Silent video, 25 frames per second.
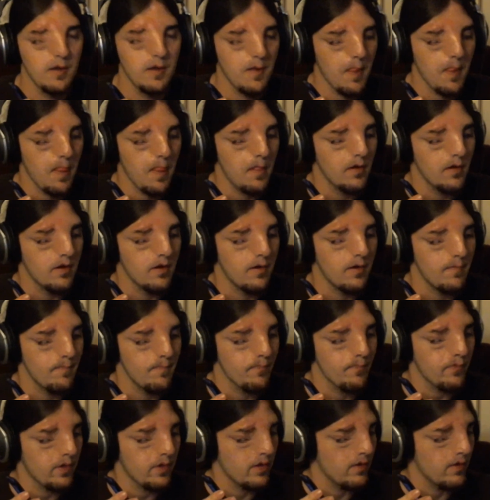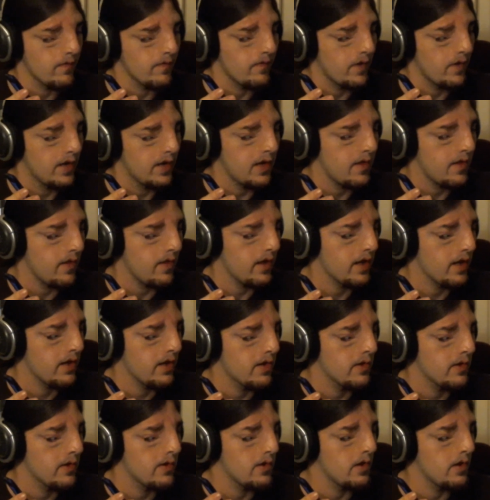Mm -hmm. um, the funny thing
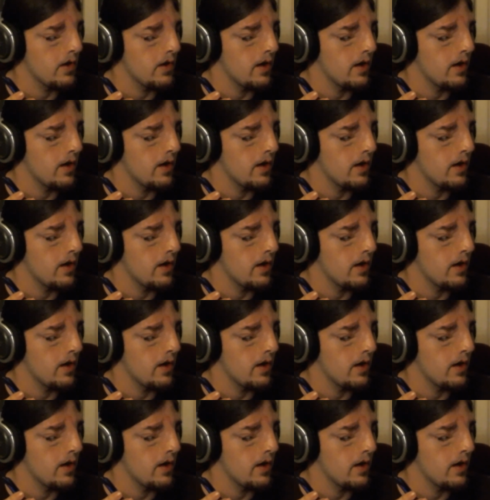is,